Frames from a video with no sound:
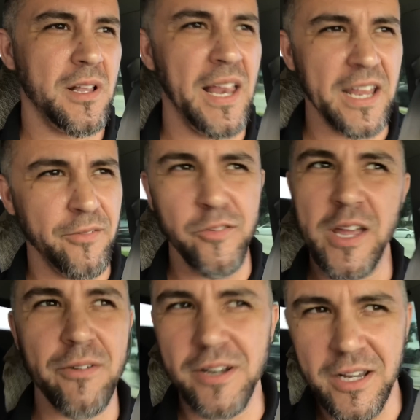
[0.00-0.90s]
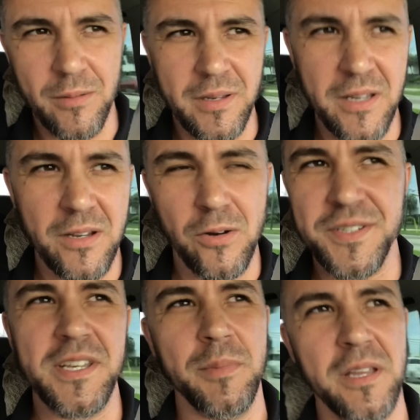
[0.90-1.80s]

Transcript: Like, if you ever hear me or see